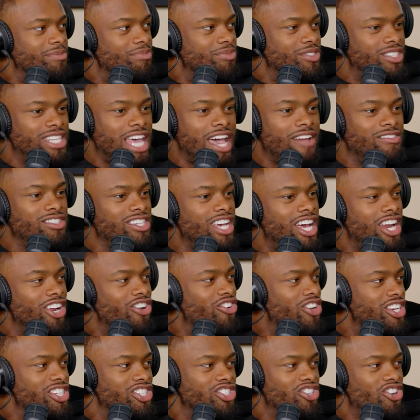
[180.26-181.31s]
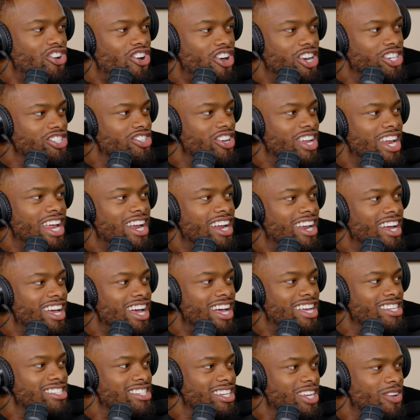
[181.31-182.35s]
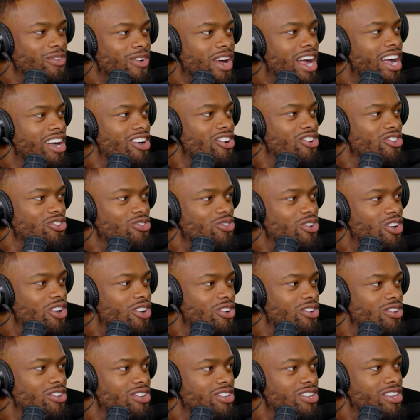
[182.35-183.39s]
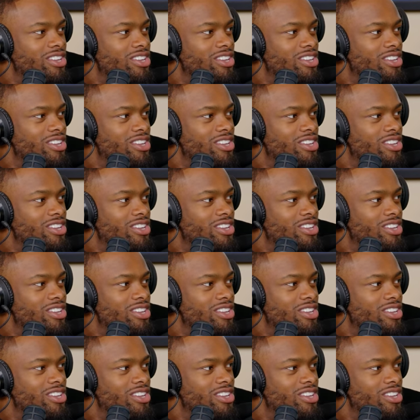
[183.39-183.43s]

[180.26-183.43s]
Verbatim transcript: Savage got a green card straight out of the consulate. Rago, you go.